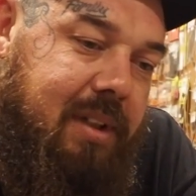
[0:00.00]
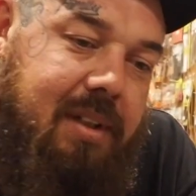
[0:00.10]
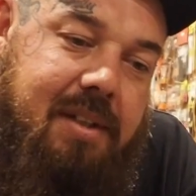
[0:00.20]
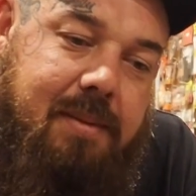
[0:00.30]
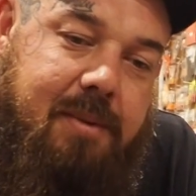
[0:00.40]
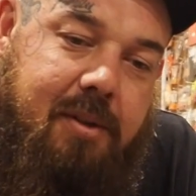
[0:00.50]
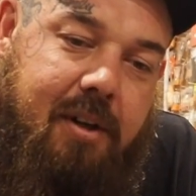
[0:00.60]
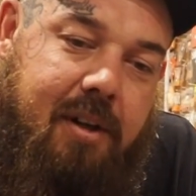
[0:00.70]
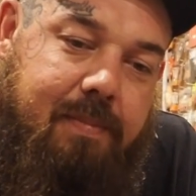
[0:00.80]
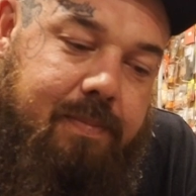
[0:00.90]

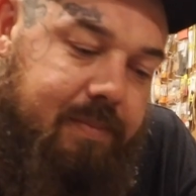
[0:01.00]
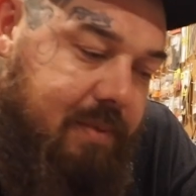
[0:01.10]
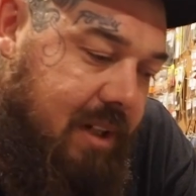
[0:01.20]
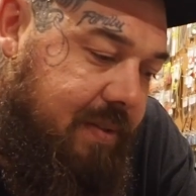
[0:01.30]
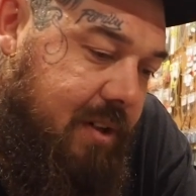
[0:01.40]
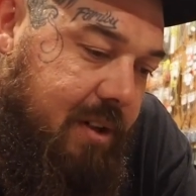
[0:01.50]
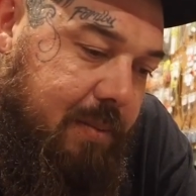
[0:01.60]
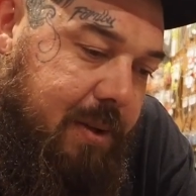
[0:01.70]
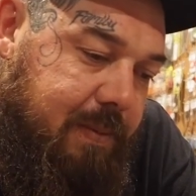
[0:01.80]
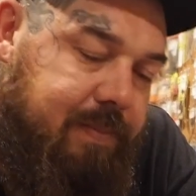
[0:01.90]
Subscribe, leave a
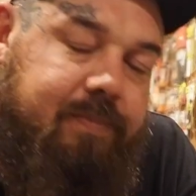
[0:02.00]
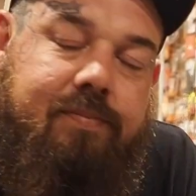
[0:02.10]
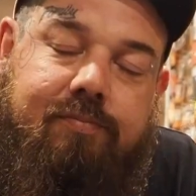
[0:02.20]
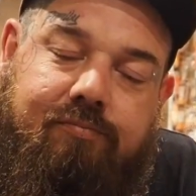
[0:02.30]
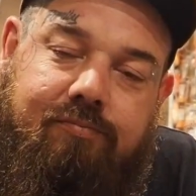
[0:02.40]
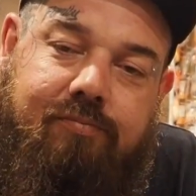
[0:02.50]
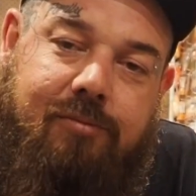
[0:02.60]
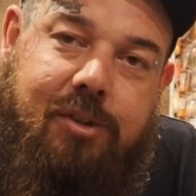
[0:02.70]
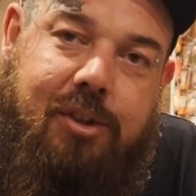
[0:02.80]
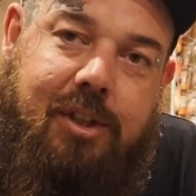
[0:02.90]
comment,
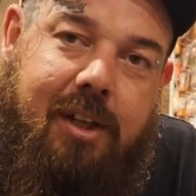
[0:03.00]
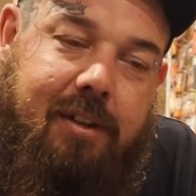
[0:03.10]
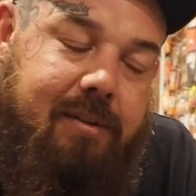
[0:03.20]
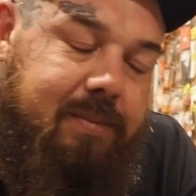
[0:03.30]
done.